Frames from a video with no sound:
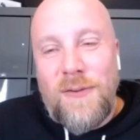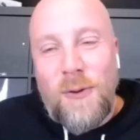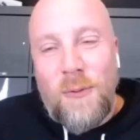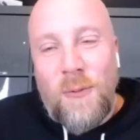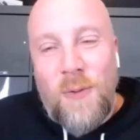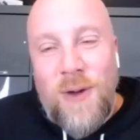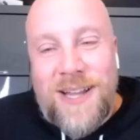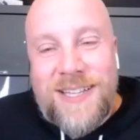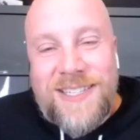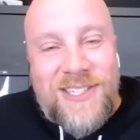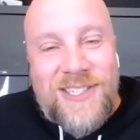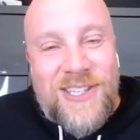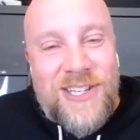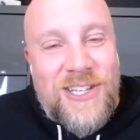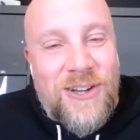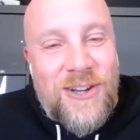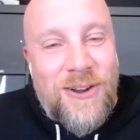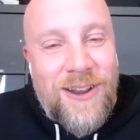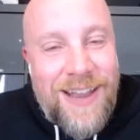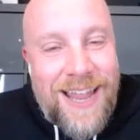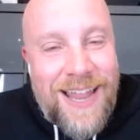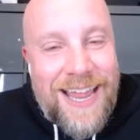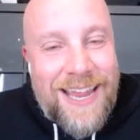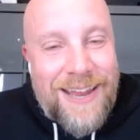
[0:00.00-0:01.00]
once in your
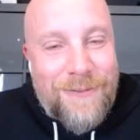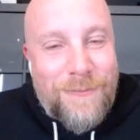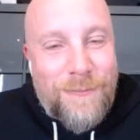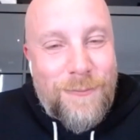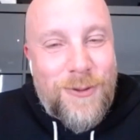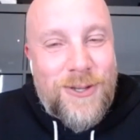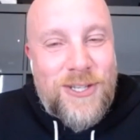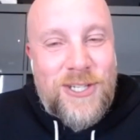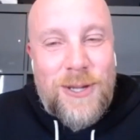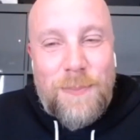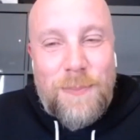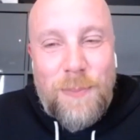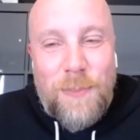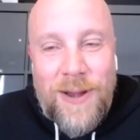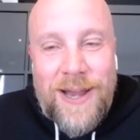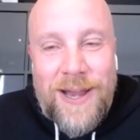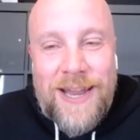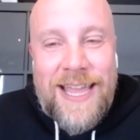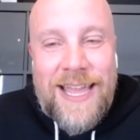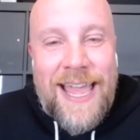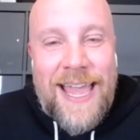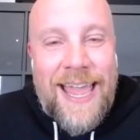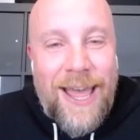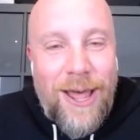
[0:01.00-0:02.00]
life, would you bring
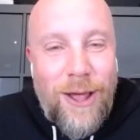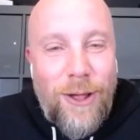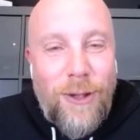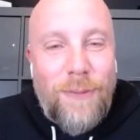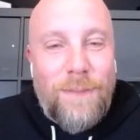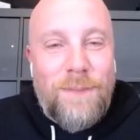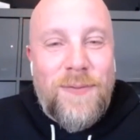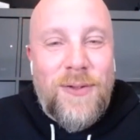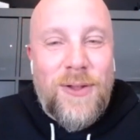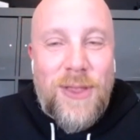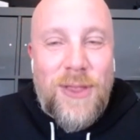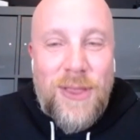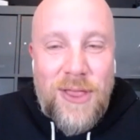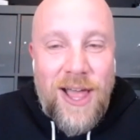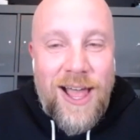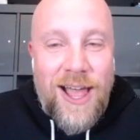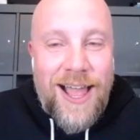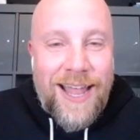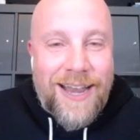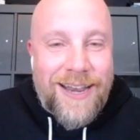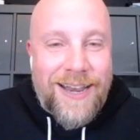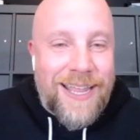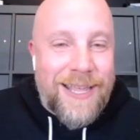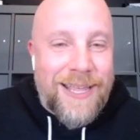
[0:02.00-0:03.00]
a helpful
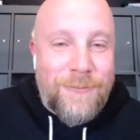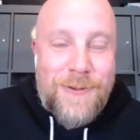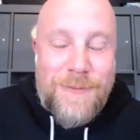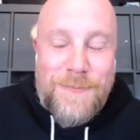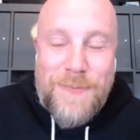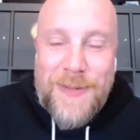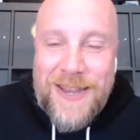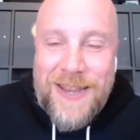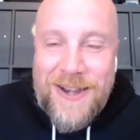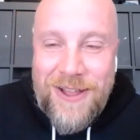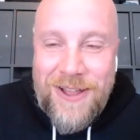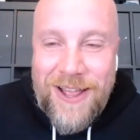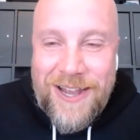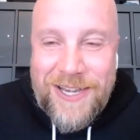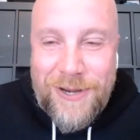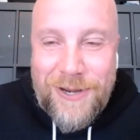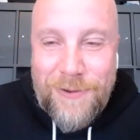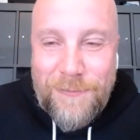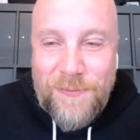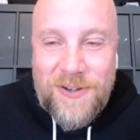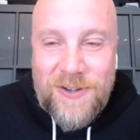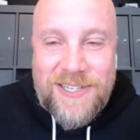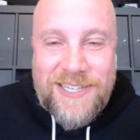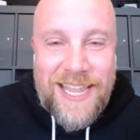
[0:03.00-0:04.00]
thought? Like, we've been on here
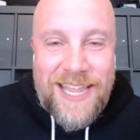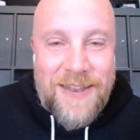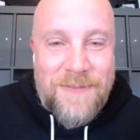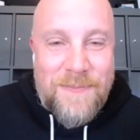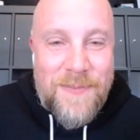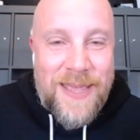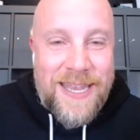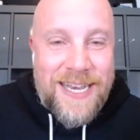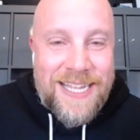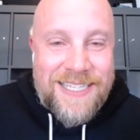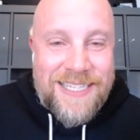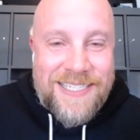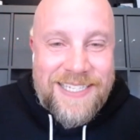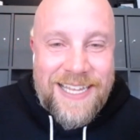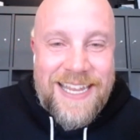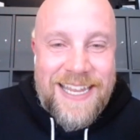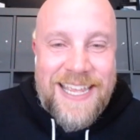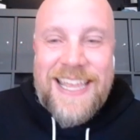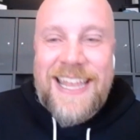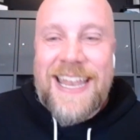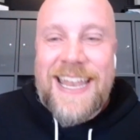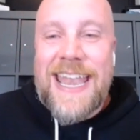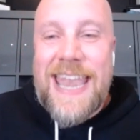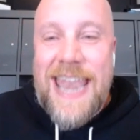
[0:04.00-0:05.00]
for 10 minutes and
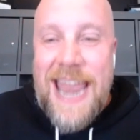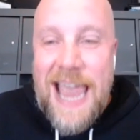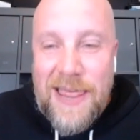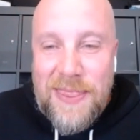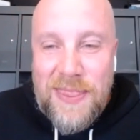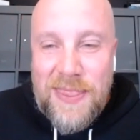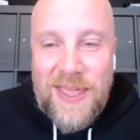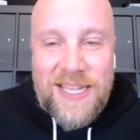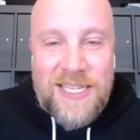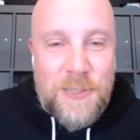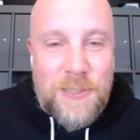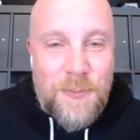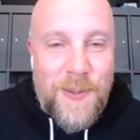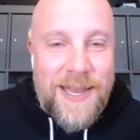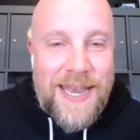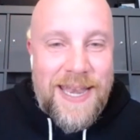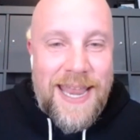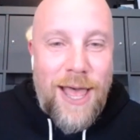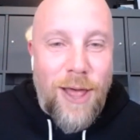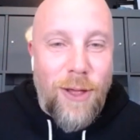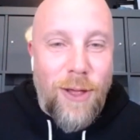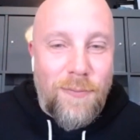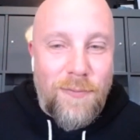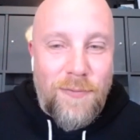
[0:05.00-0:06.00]
nothing's been
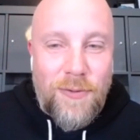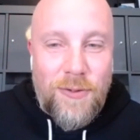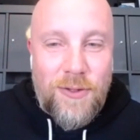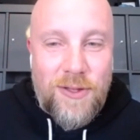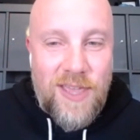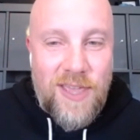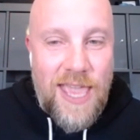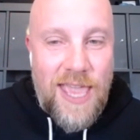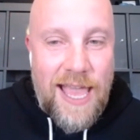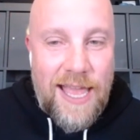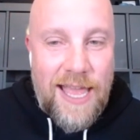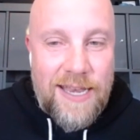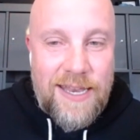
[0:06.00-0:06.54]
helpful yet.